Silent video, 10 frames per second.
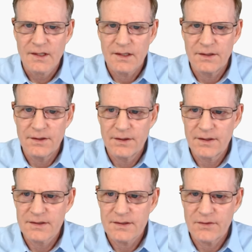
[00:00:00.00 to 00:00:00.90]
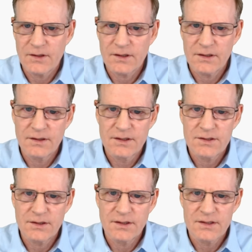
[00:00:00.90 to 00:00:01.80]
And there it is. If I click on
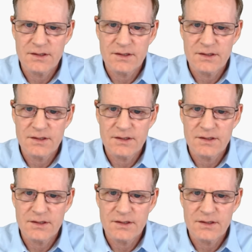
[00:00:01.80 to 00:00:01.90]
this, you're going to